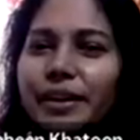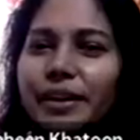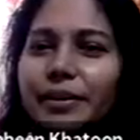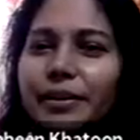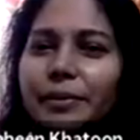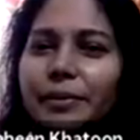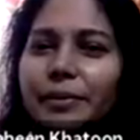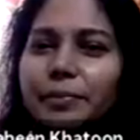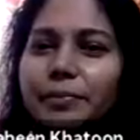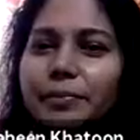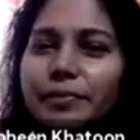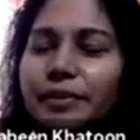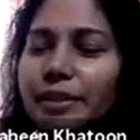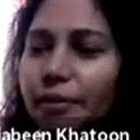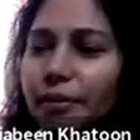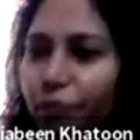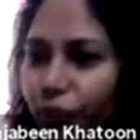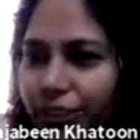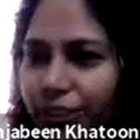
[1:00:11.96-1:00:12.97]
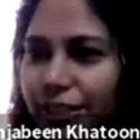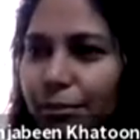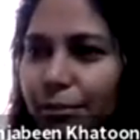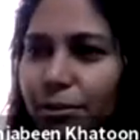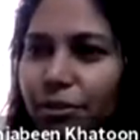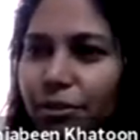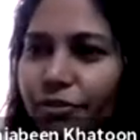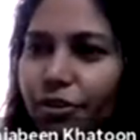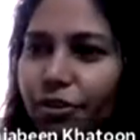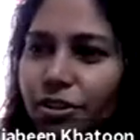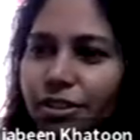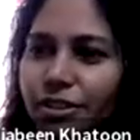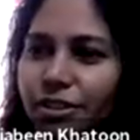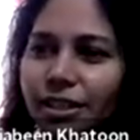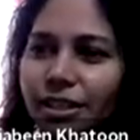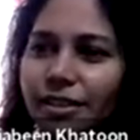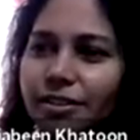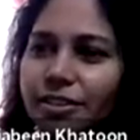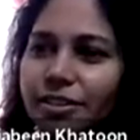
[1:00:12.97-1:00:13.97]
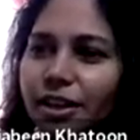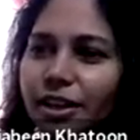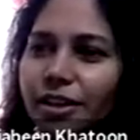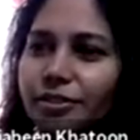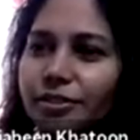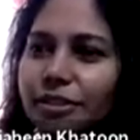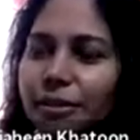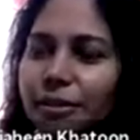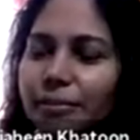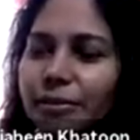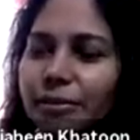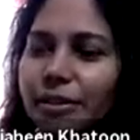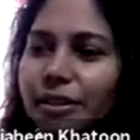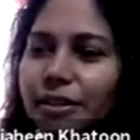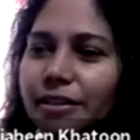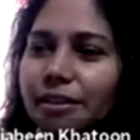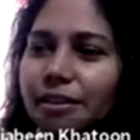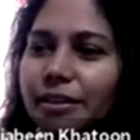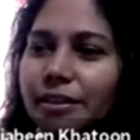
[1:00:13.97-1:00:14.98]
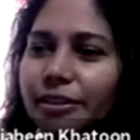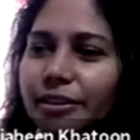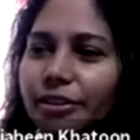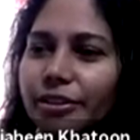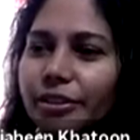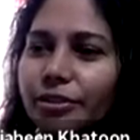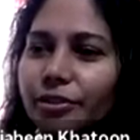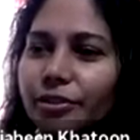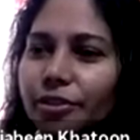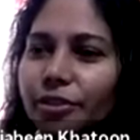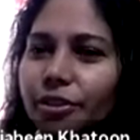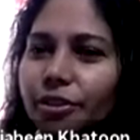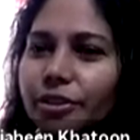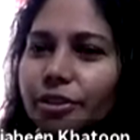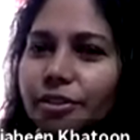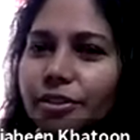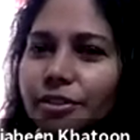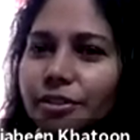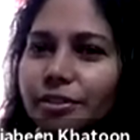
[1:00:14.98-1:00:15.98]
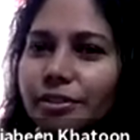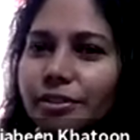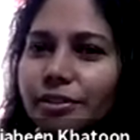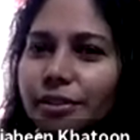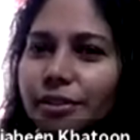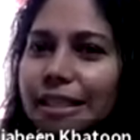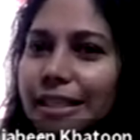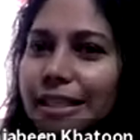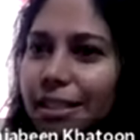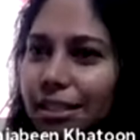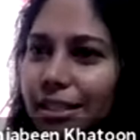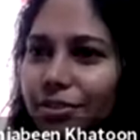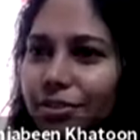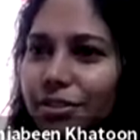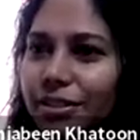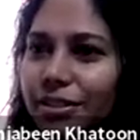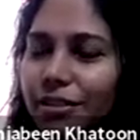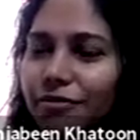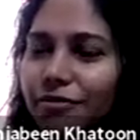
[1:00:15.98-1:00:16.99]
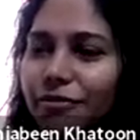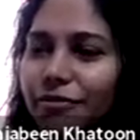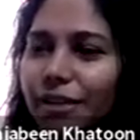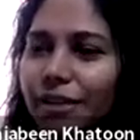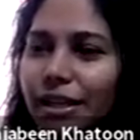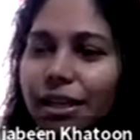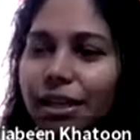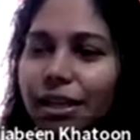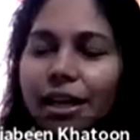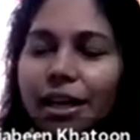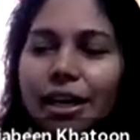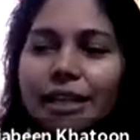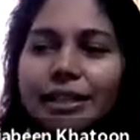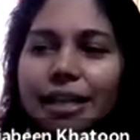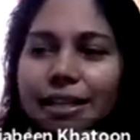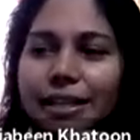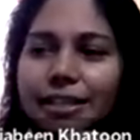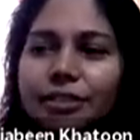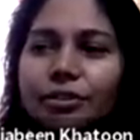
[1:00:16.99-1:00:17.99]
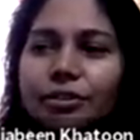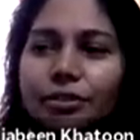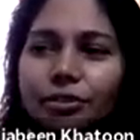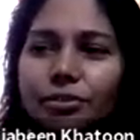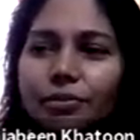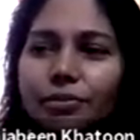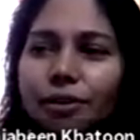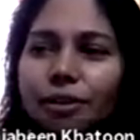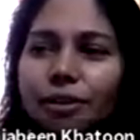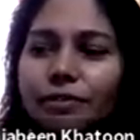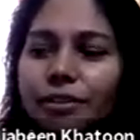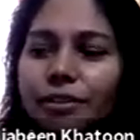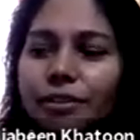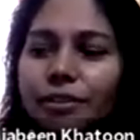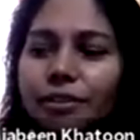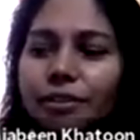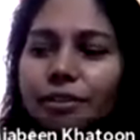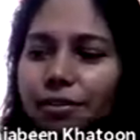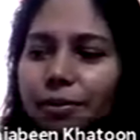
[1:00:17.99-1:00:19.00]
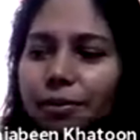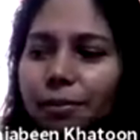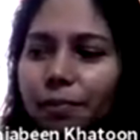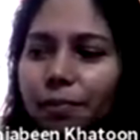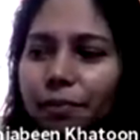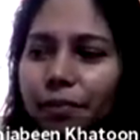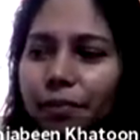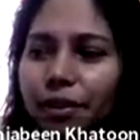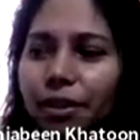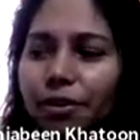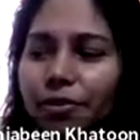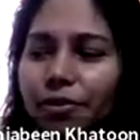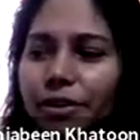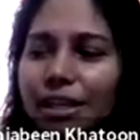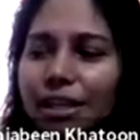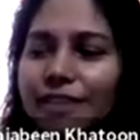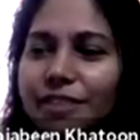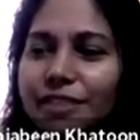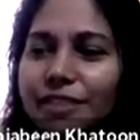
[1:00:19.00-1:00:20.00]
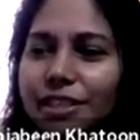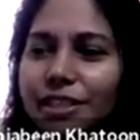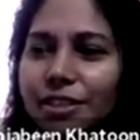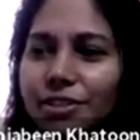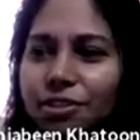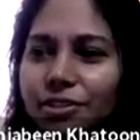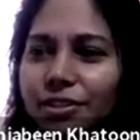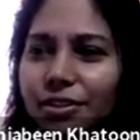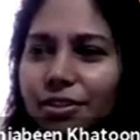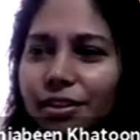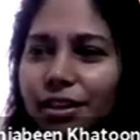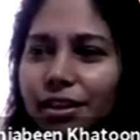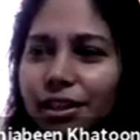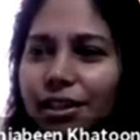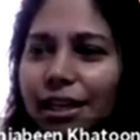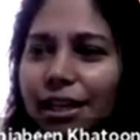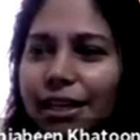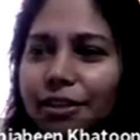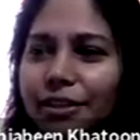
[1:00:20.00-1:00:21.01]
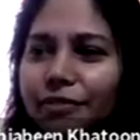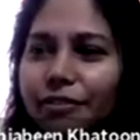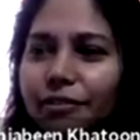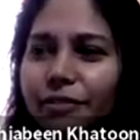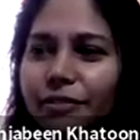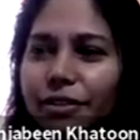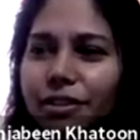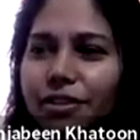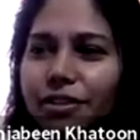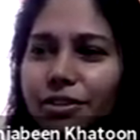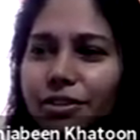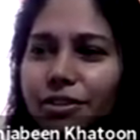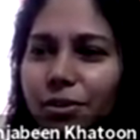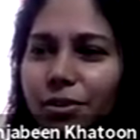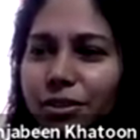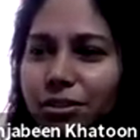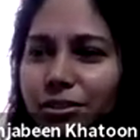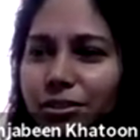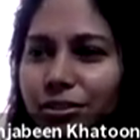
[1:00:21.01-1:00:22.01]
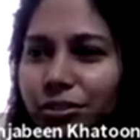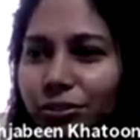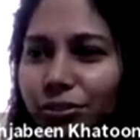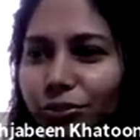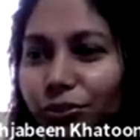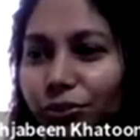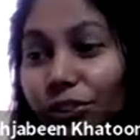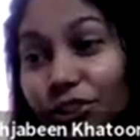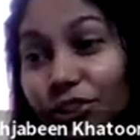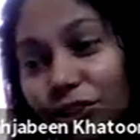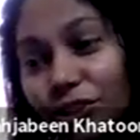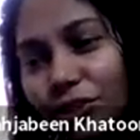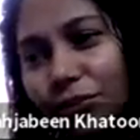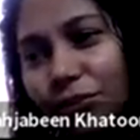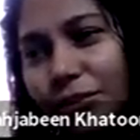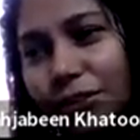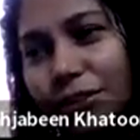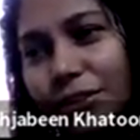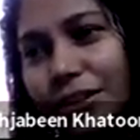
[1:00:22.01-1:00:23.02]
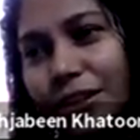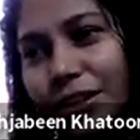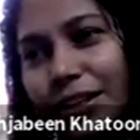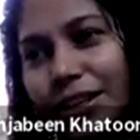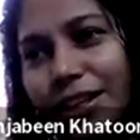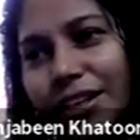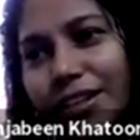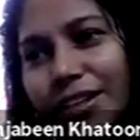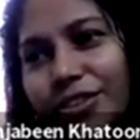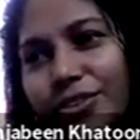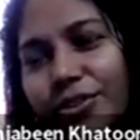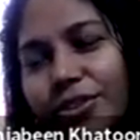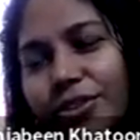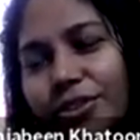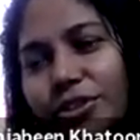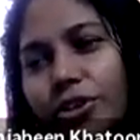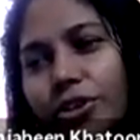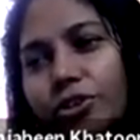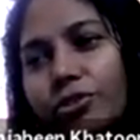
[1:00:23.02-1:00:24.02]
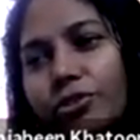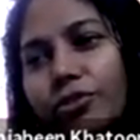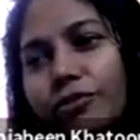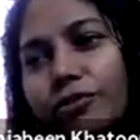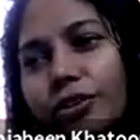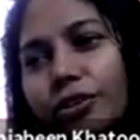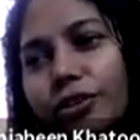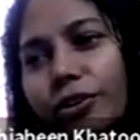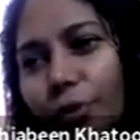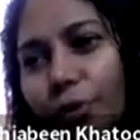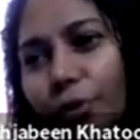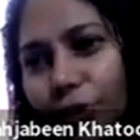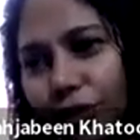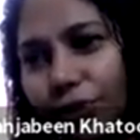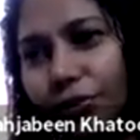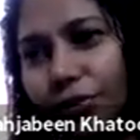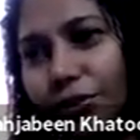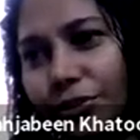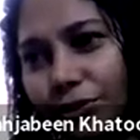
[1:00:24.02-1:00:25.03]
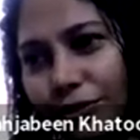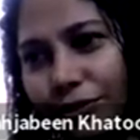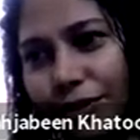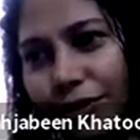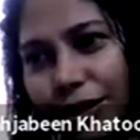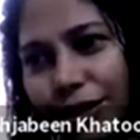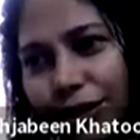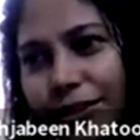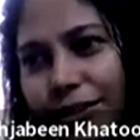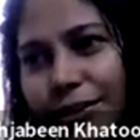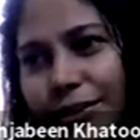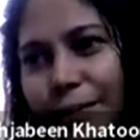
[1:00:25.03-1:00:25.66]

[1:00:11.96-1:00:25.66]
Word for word: uh, for example, if you're not taking shower or something, or uh, you're not uh, cleaning yourself well, that is also one of the mm, you know invitation, a kind of invitation towards to the germs. So it's oh, not good for yeah, your yeah, body yeah. also, right?